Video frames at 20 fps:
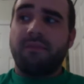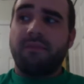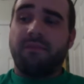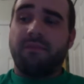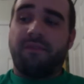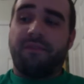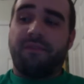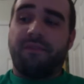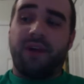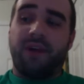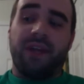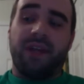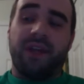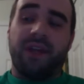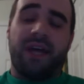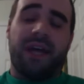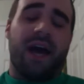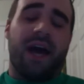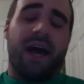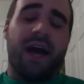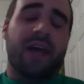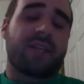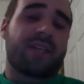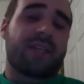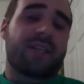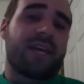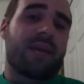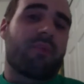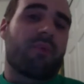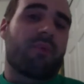feeling like I could
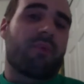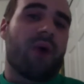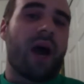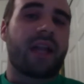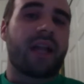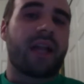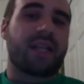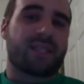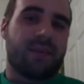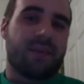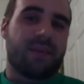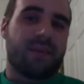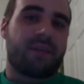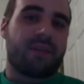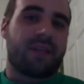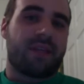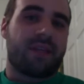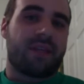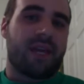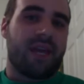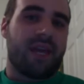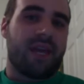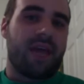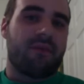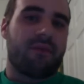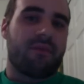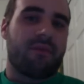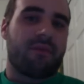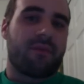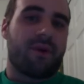take pride in something that
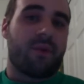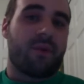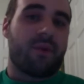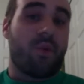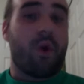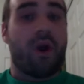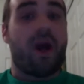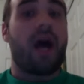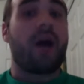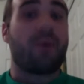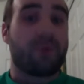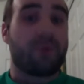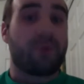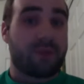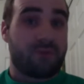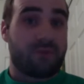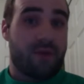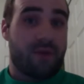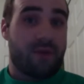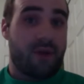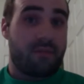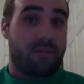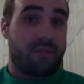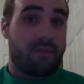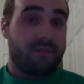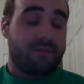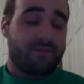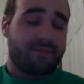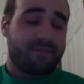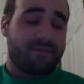came from where I was from.